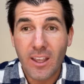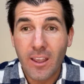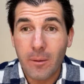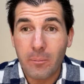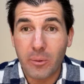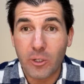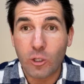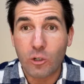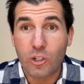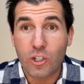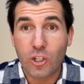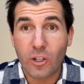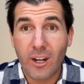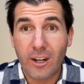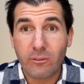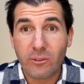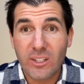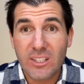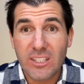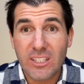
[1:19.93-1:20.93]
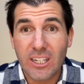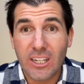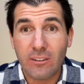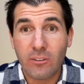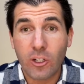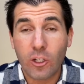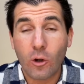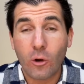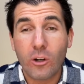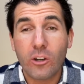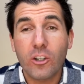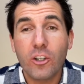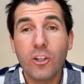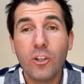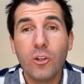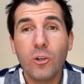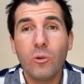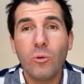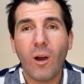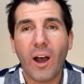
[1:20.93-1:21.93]
but you should have received your
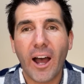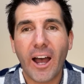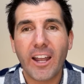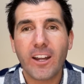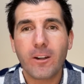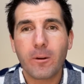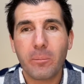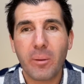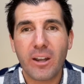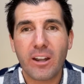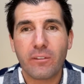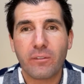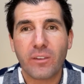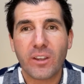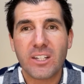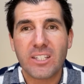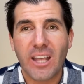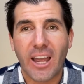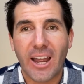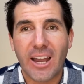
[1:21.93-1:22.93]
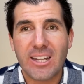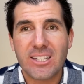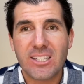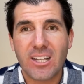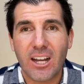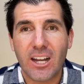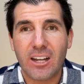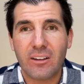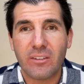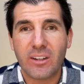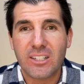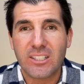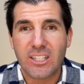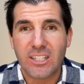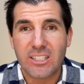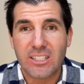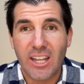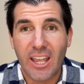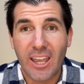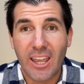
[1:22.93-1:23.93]
new higher benefit as of
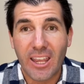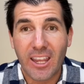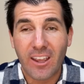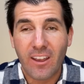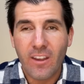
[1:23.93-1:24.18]
today